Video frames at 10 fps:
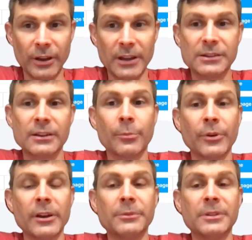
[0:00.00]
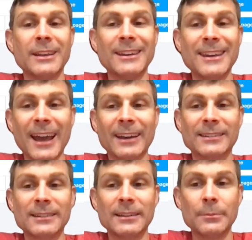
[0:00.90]
it's going to bring them to the
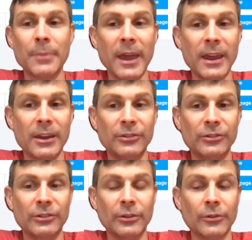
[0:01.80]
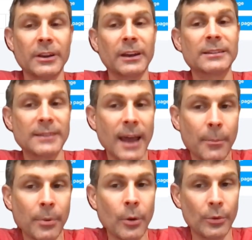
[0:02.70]
next page or the next
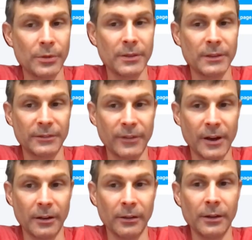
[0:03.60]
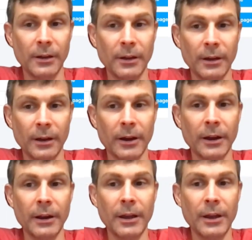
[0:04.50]
step within this funnel, all
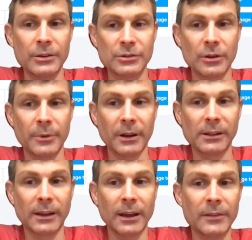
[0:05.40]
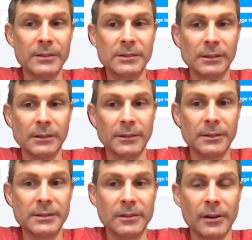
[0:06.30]
right? So I'm going to click on
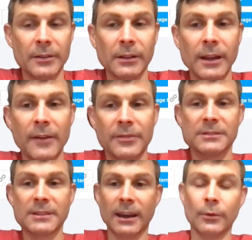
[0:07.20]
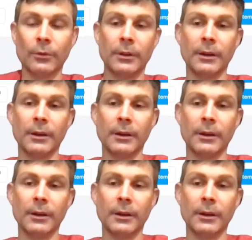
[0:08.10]
this here on the left, the second